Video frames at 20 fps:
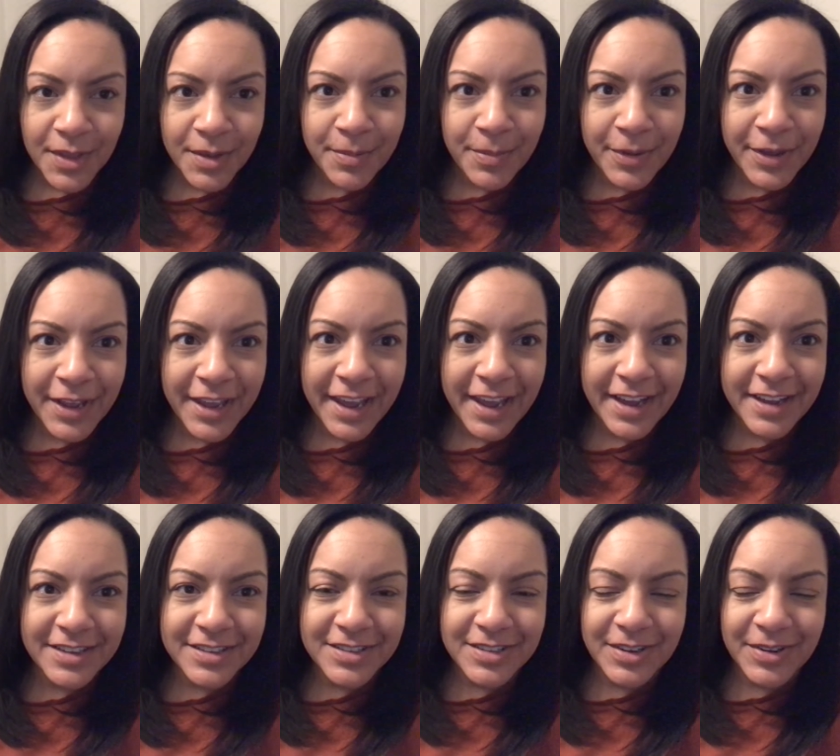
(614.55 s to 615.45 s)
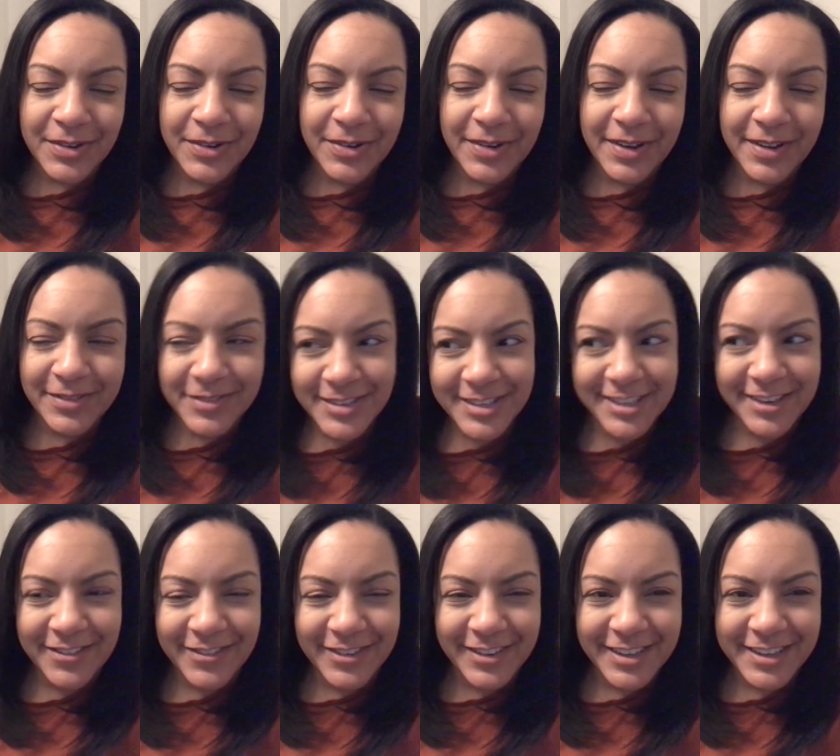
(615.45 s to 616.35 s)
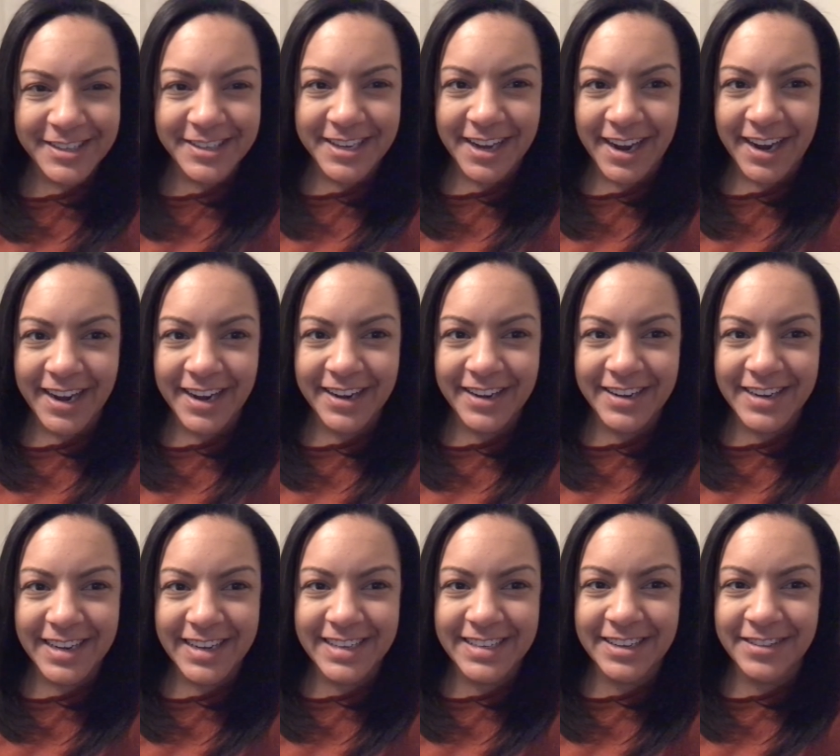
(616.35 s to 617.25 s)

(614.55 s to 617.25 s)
but yeah, so I was definitely tired,